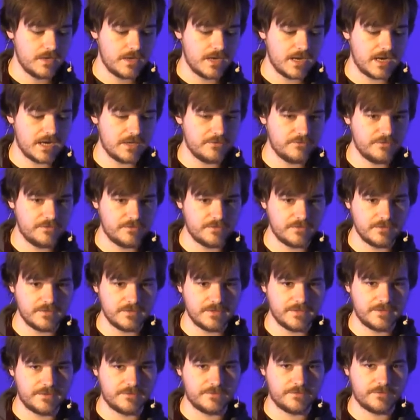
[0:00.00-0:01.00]
I just
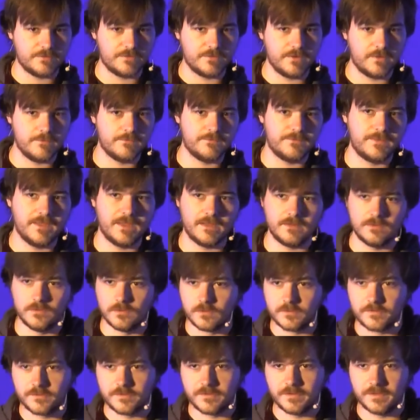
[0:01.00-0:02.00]
like stuff that
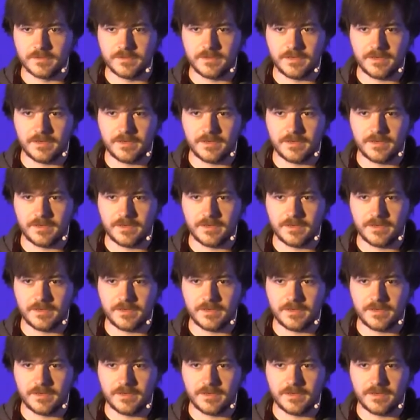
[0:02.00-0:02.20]
looks good.